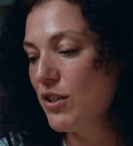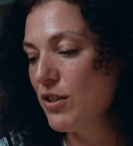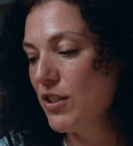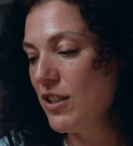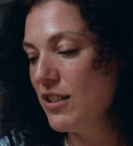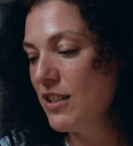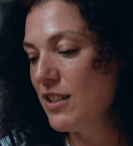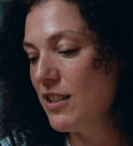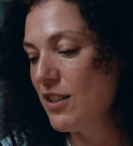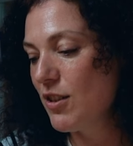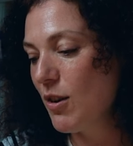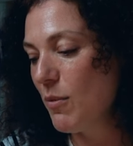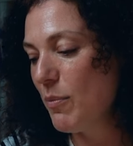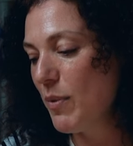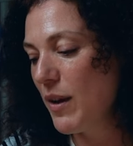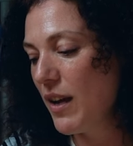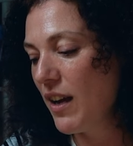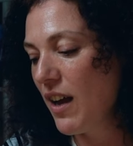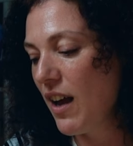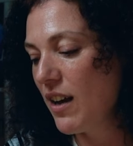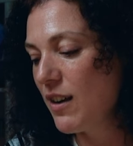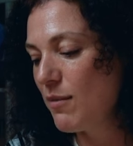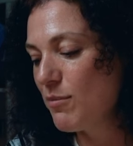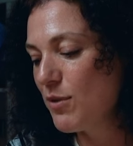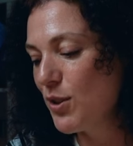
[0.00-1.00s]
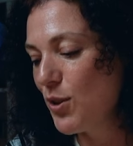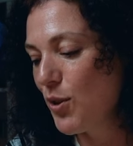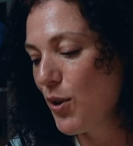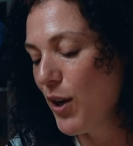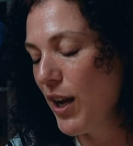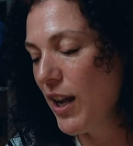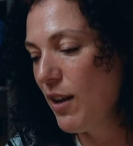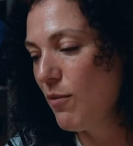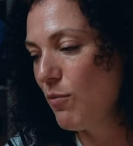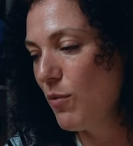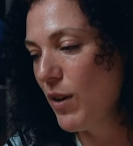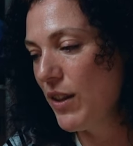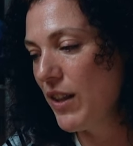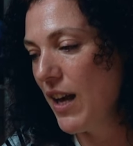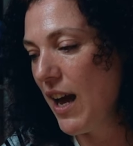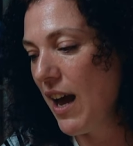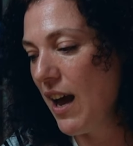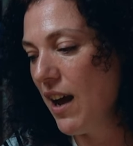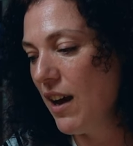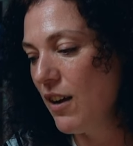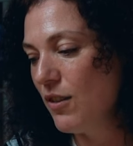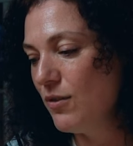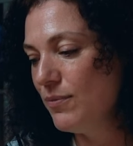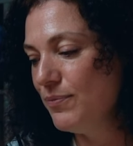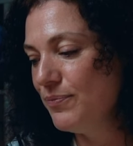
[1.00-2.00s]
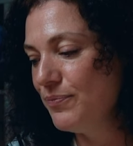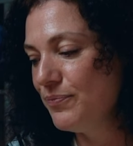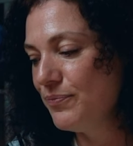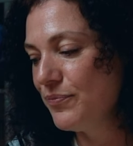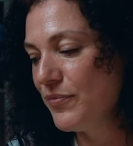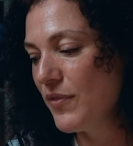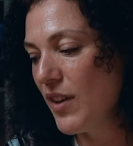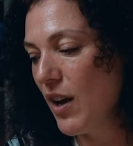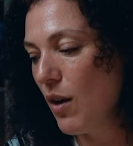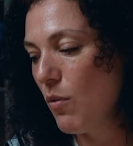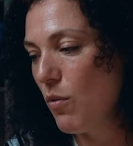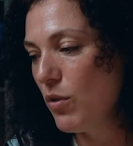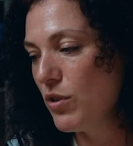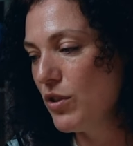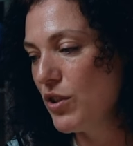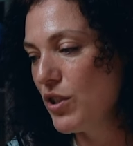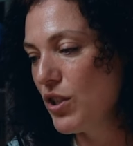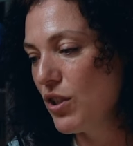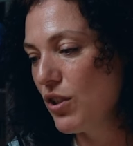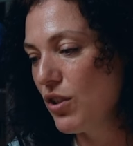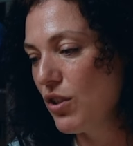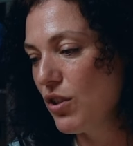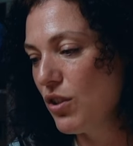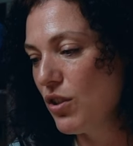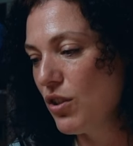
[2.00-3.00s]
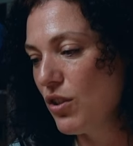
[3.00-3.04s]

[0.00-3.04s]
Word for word: done on this topic, and I'm toying with how I want to,